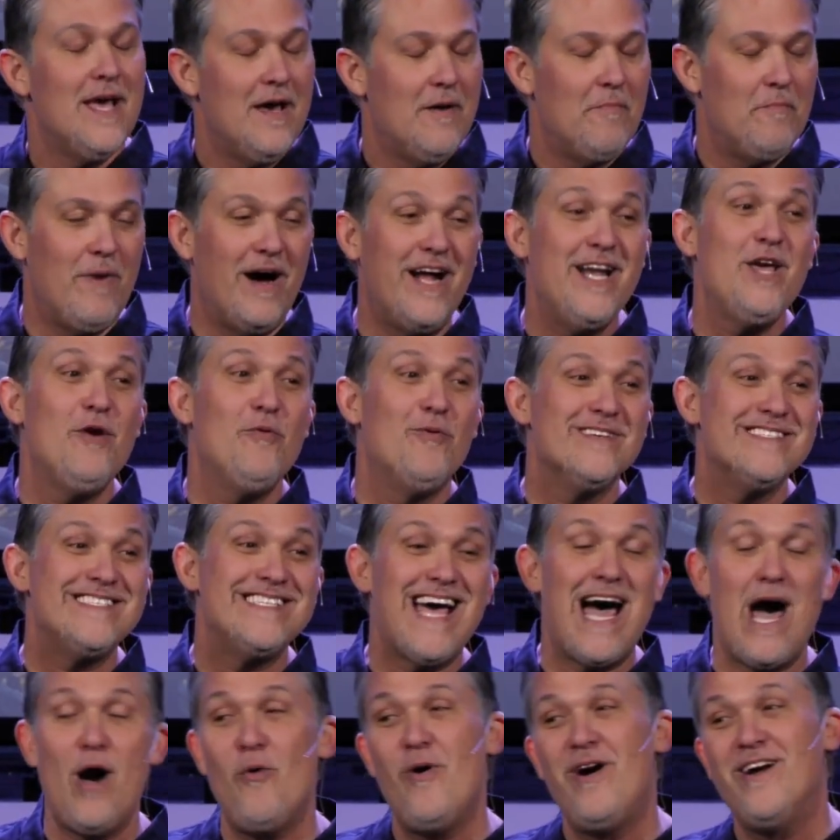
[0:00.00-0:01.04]
money was
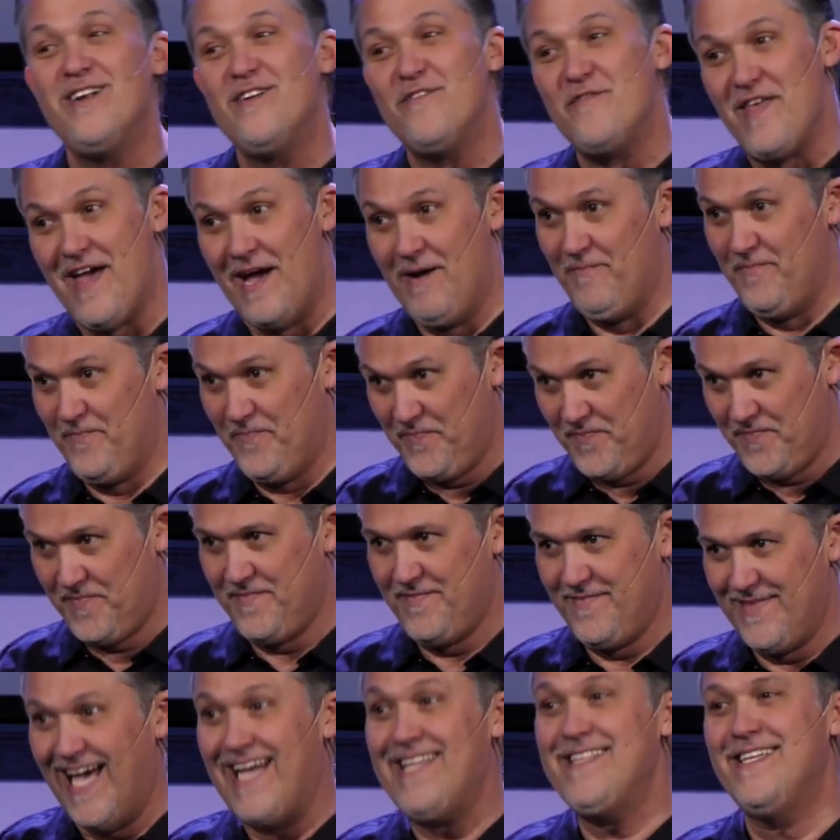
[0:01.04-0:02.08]
not one of them.
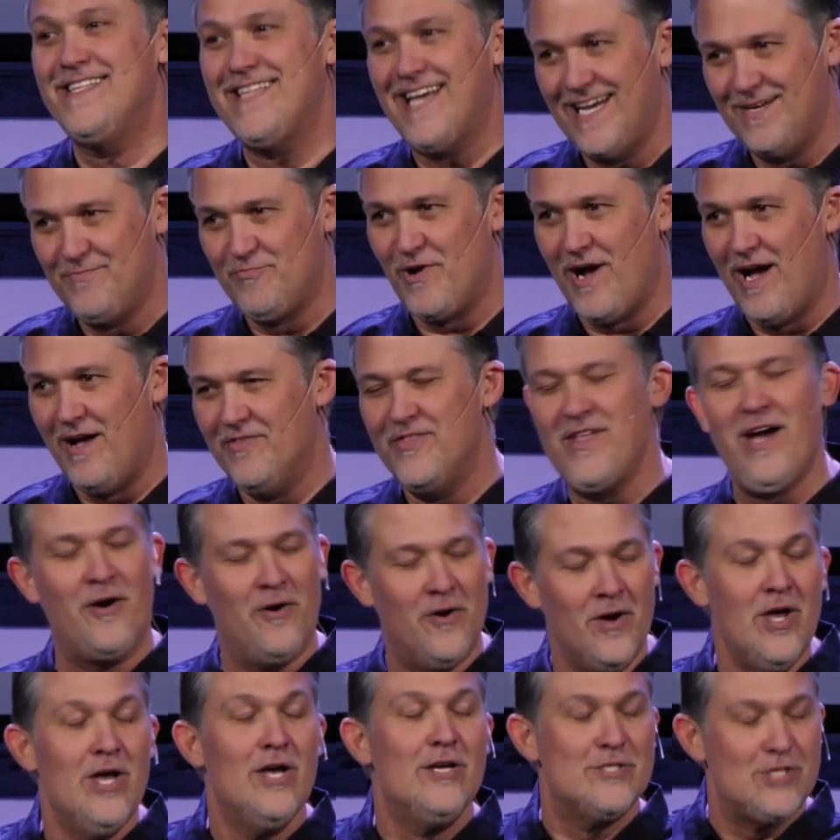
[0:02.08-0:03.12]
99 problems. No.
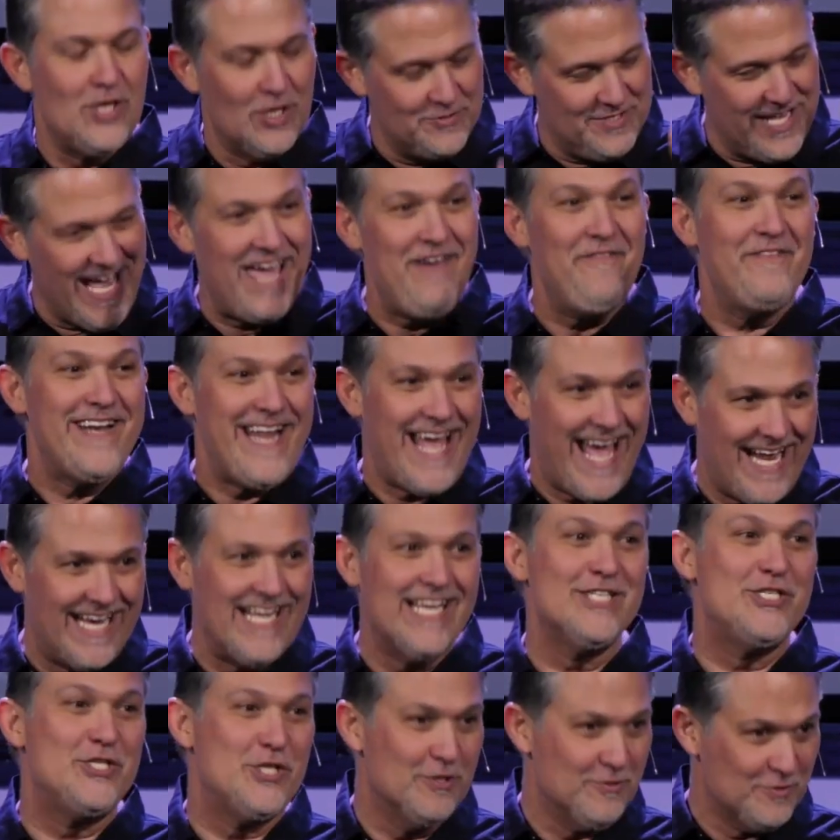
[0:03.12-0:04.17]
So David had
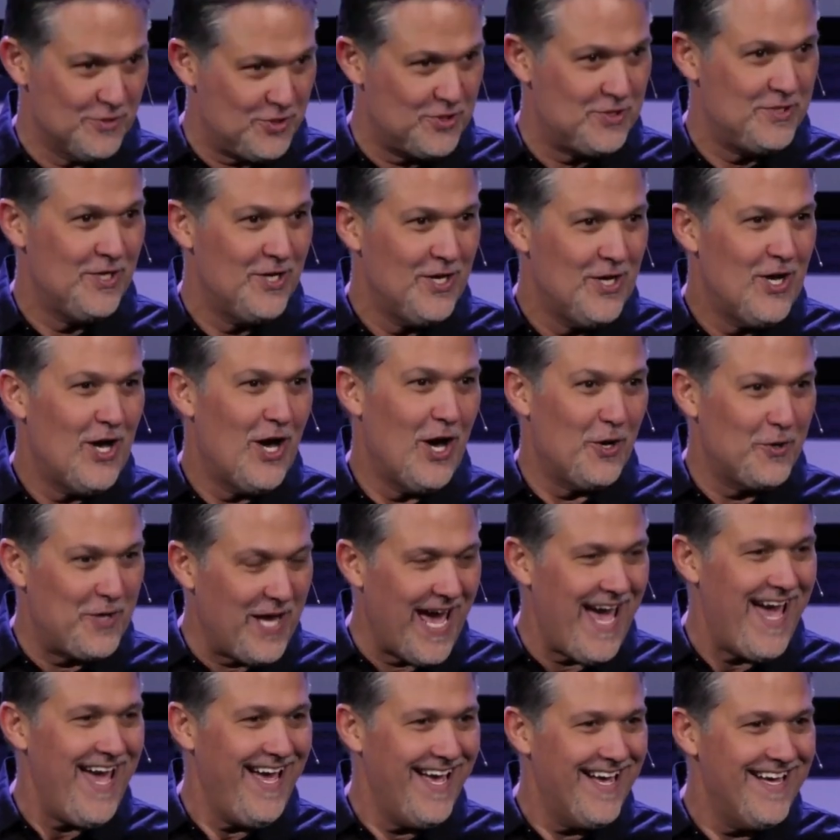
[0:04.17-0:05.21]
issues,
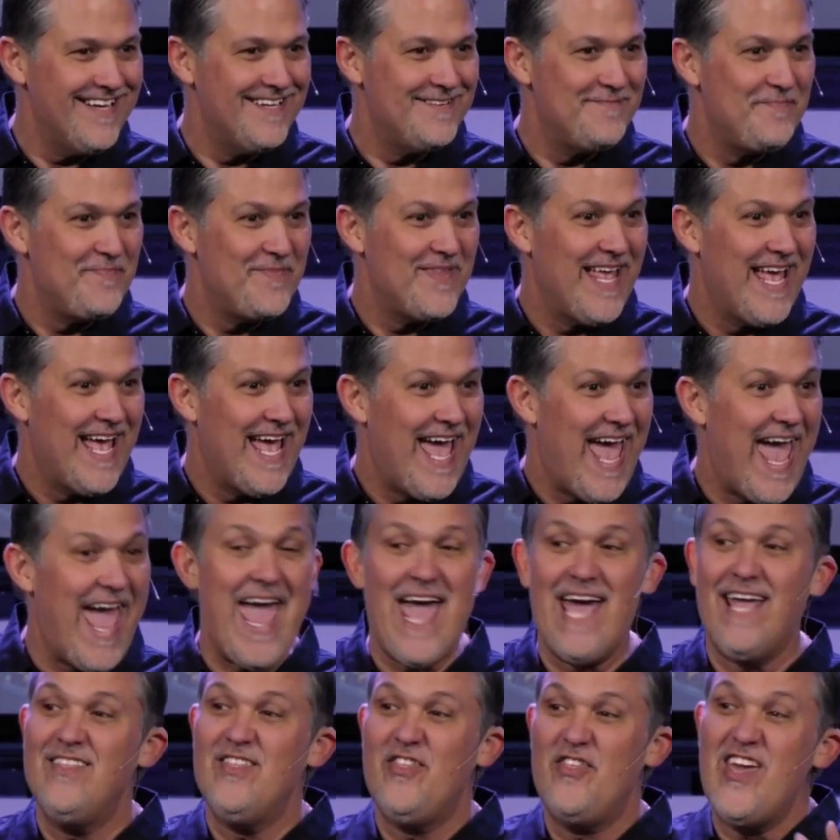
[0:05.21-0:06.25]
okay?
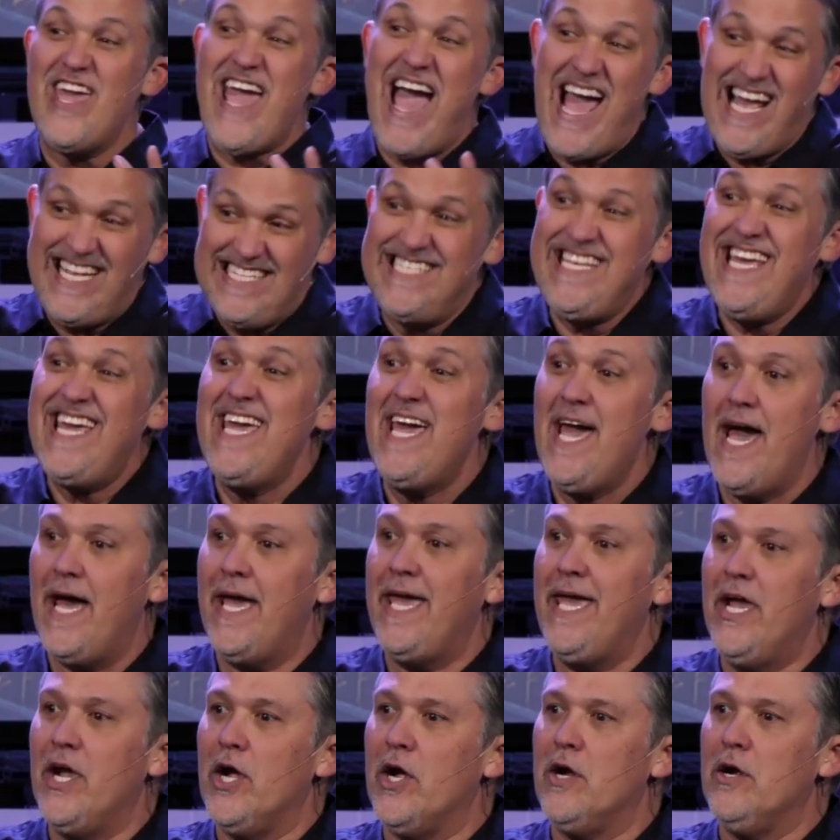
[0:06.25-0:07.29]
And the idea
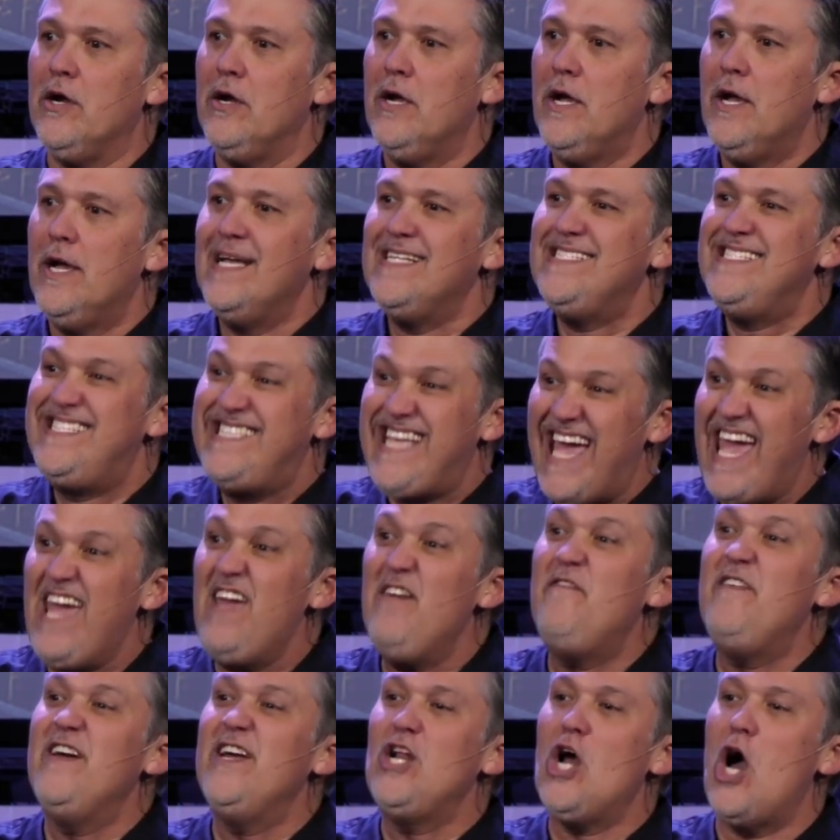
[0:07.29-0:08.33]
here,
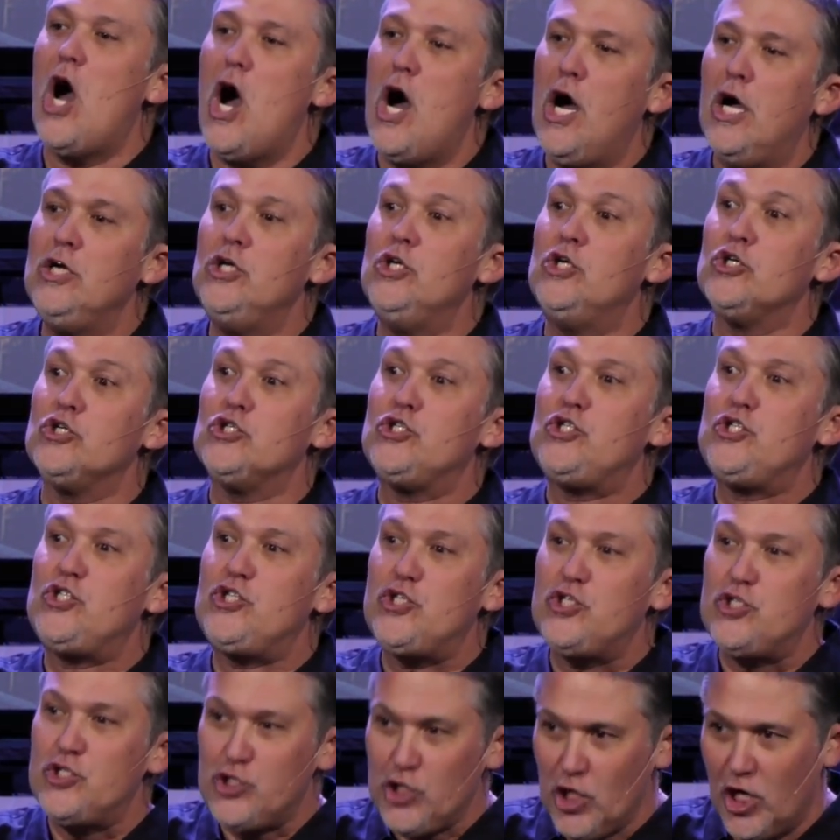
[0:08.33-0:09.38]
David
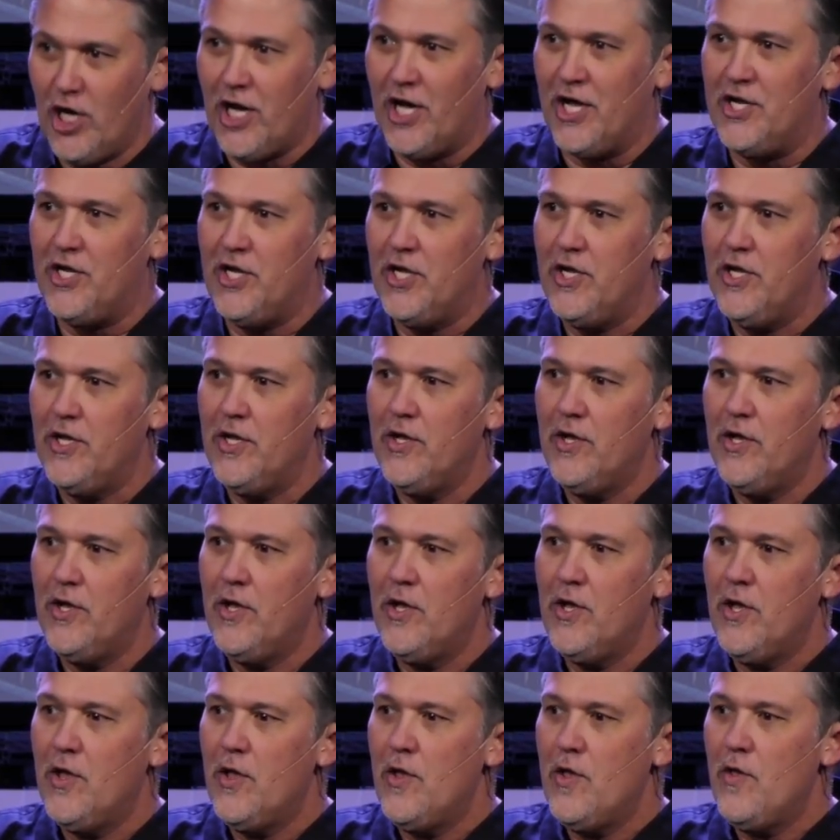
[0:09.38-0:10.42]
understood
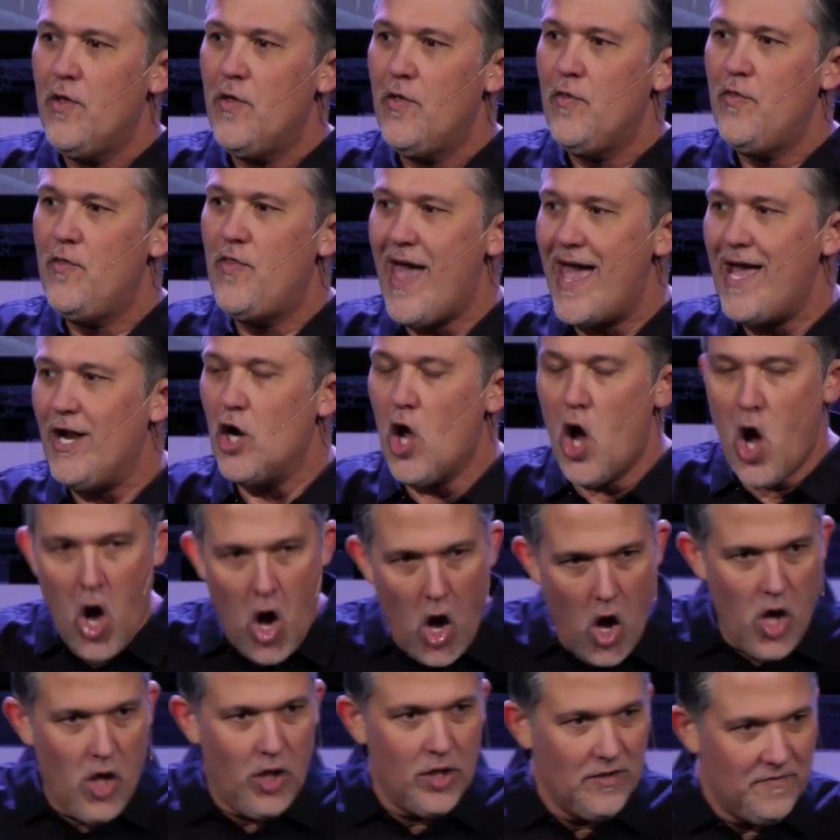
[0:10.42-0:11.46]
that
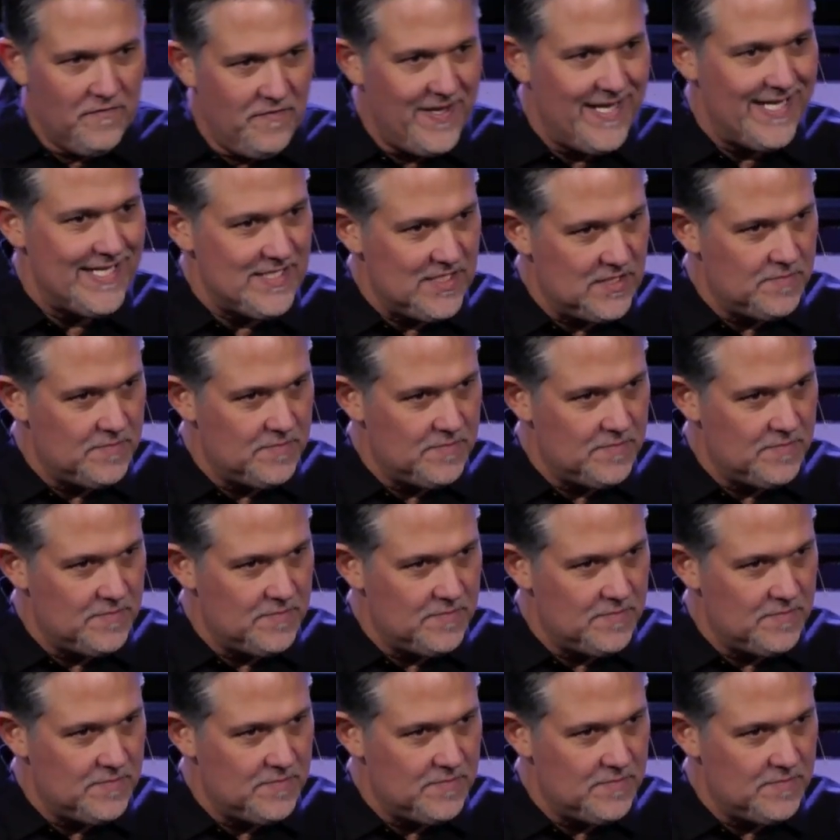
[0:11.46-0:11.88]
all of his